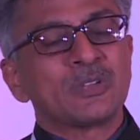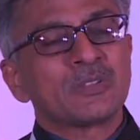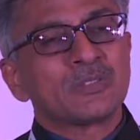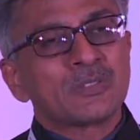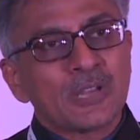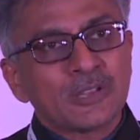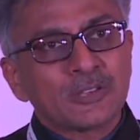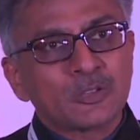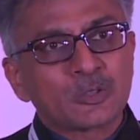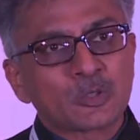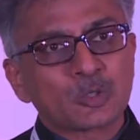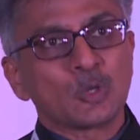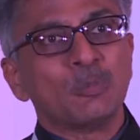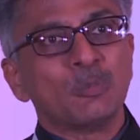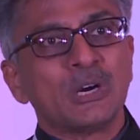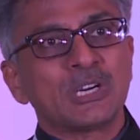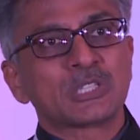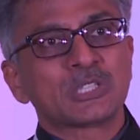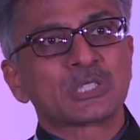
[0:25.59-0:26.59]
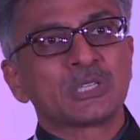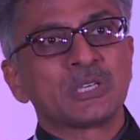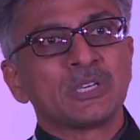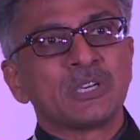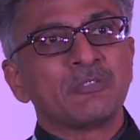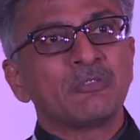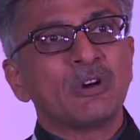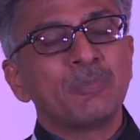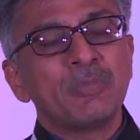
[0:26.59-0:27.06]
Thank you so much
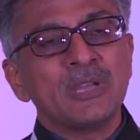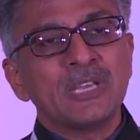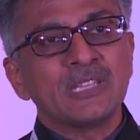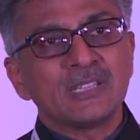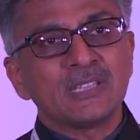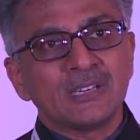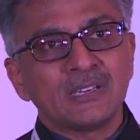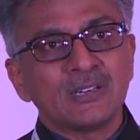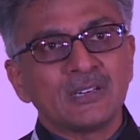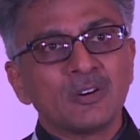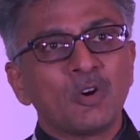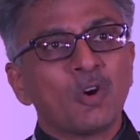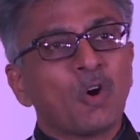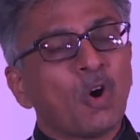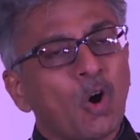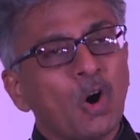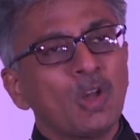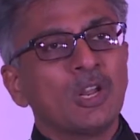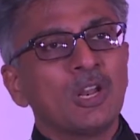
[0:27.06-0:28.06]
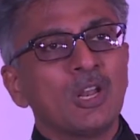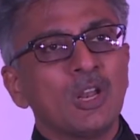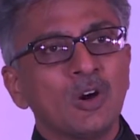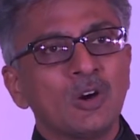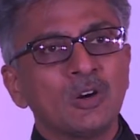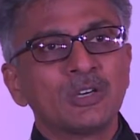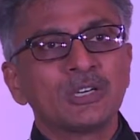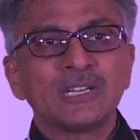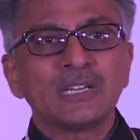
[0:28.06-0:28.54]
for being there all
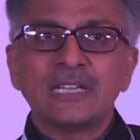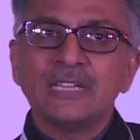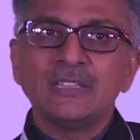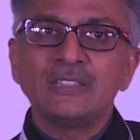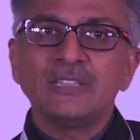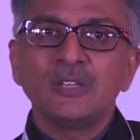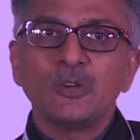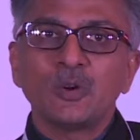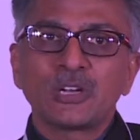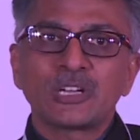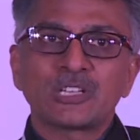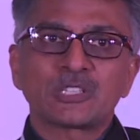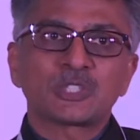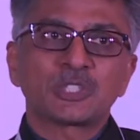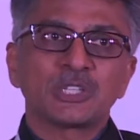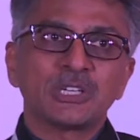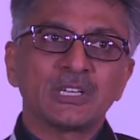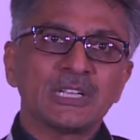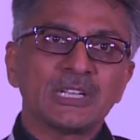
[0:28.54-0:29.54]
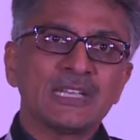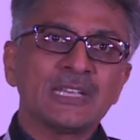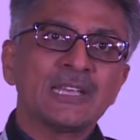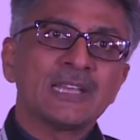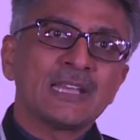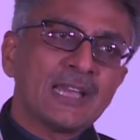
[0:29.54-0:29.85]
along in the YourNest journey